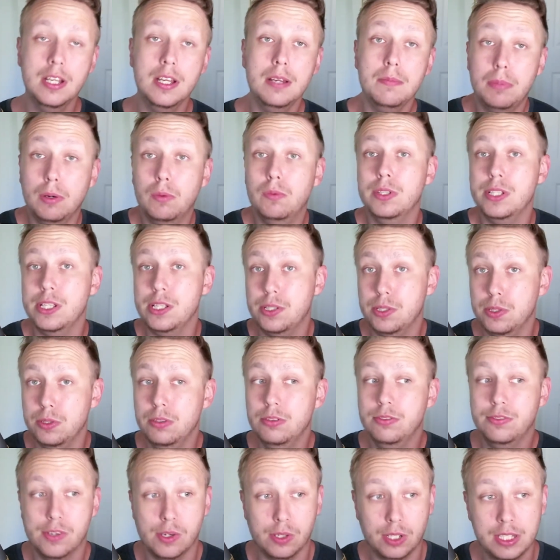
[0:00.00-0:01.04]
But when you do
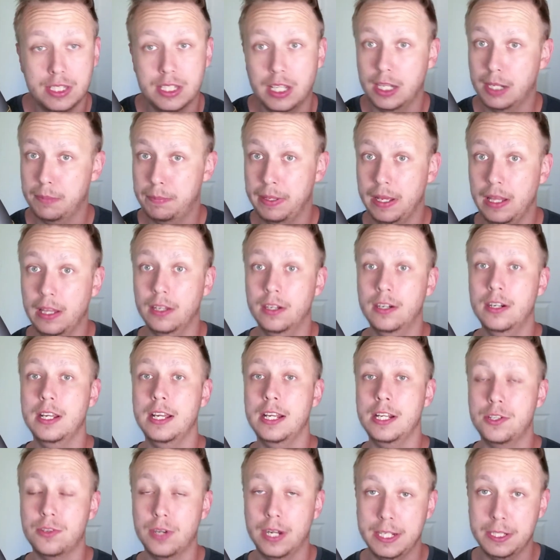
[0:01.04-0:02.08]
focus on a pillar
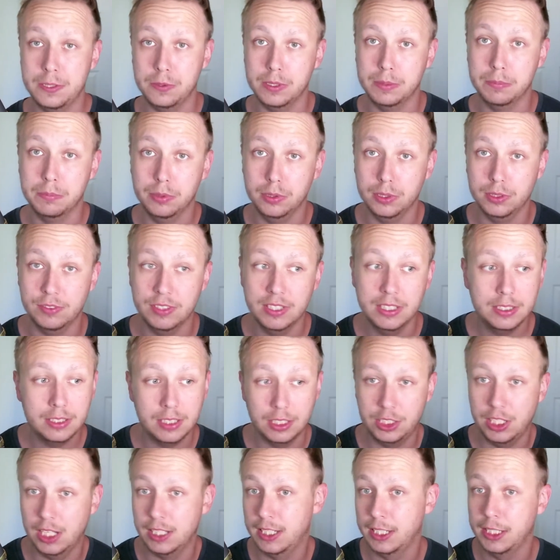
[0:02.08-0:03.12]
and try to improve it,
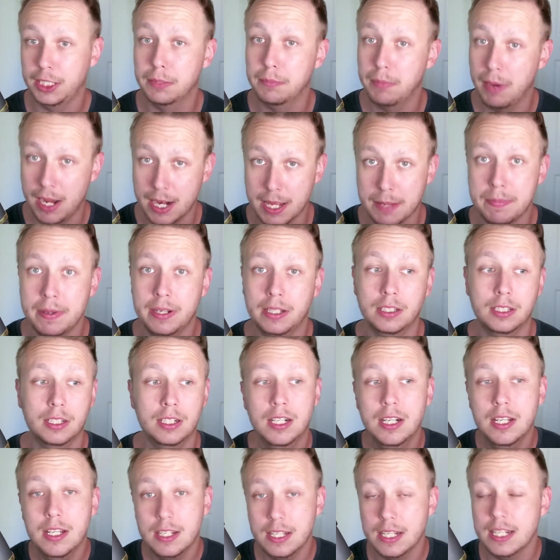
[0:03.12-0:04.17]
such as like your body pillar,
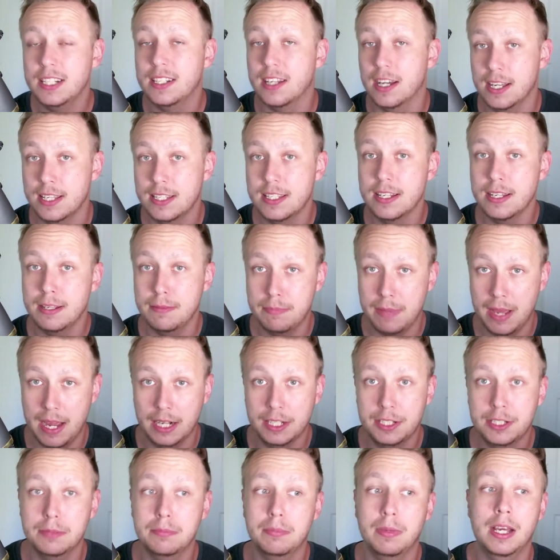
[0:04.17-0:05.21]
it does
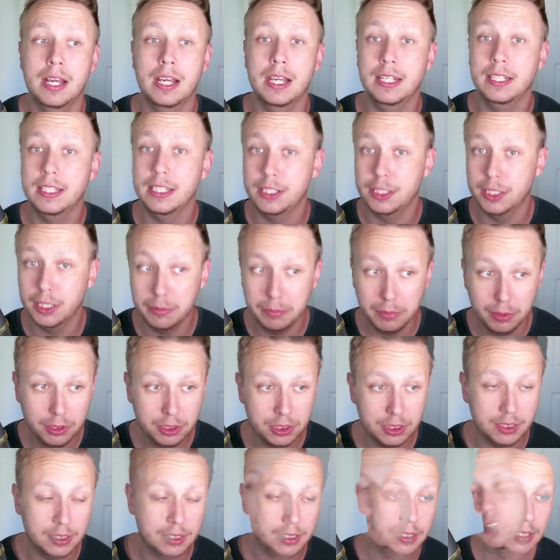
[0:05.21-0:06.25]
impact your mind and your
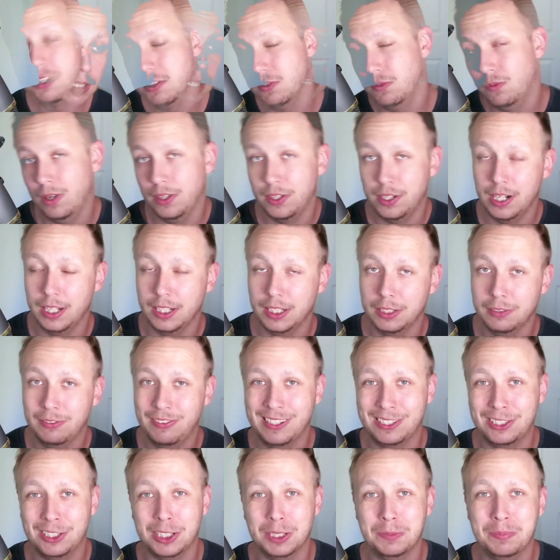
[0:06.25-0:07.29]
emotions. Whether or not it
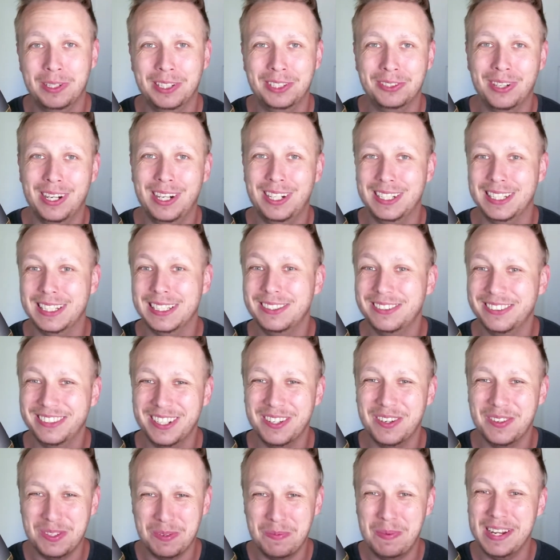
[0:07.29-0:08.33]
affects your spirituality is
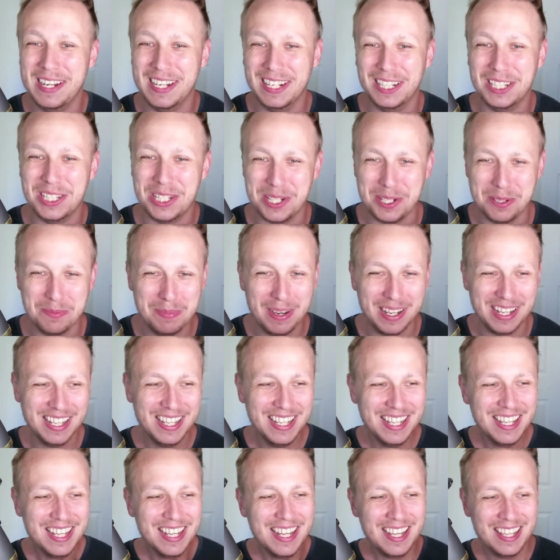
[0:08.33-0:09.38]
dependent on you. But
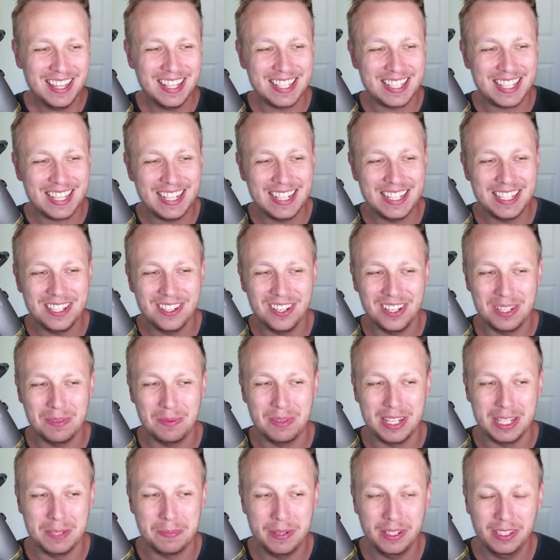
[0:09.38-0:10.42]
let's get into some of
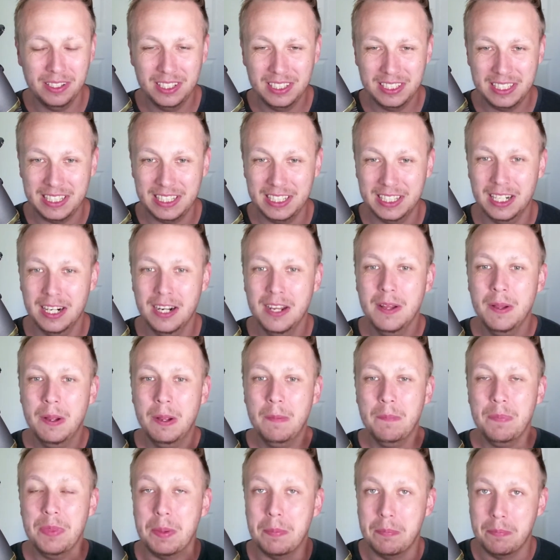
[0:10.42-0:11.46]
these pillars here.
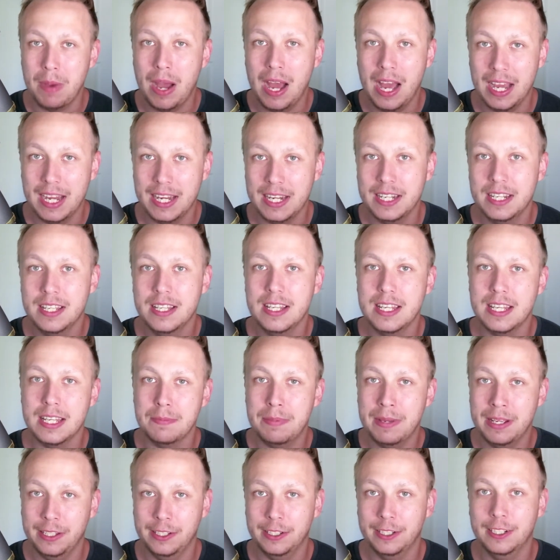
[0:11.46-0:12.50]
The mind
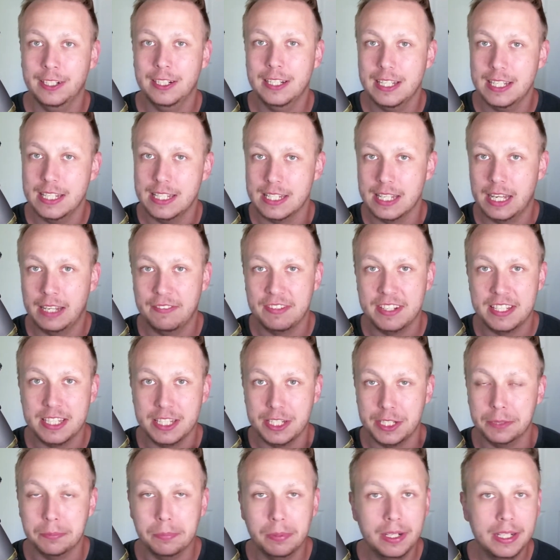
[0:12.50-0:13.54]
pillar is obviously
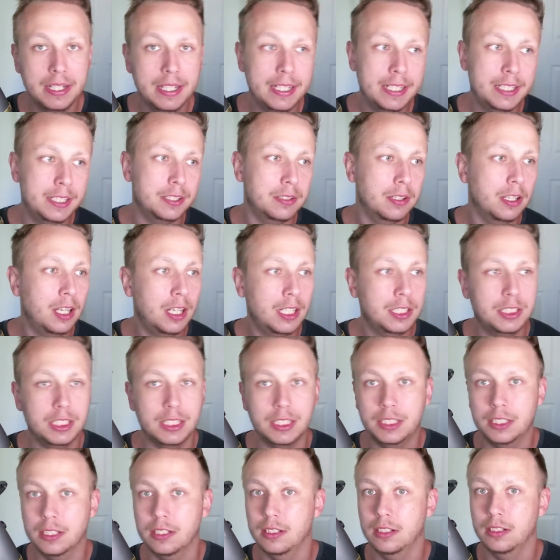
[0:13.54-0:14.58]
your brain, your
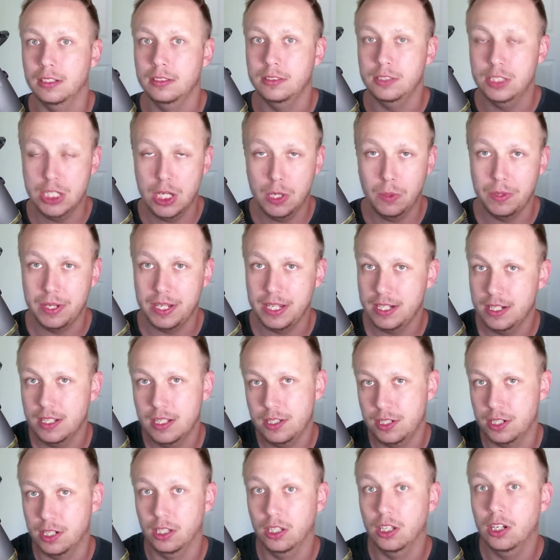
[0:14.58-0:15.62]
logic, your knowing,
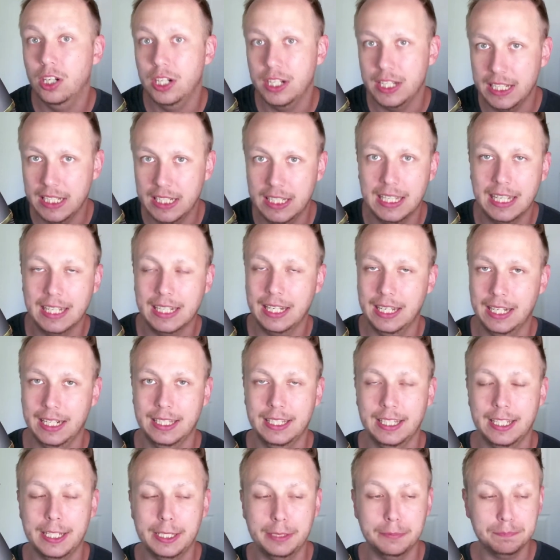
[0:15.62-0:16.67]
your learning, that kind of
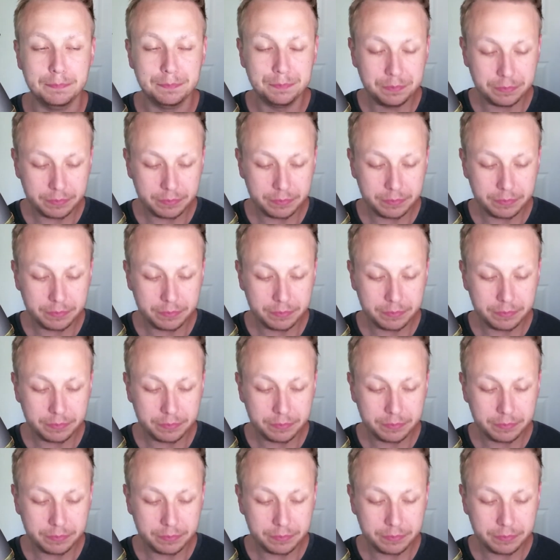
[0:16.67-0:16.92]
thing.